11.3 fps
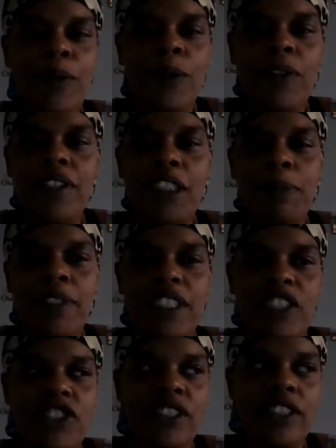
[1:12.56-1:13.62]
who are in these
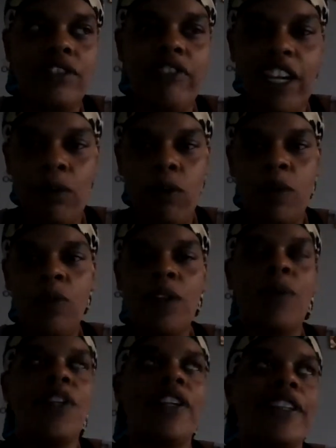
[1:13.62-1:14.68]
positions, right, one,
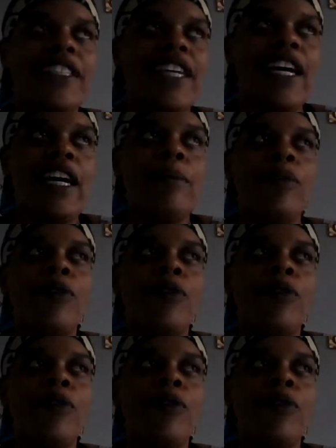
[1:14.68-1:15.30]
one, one at a time,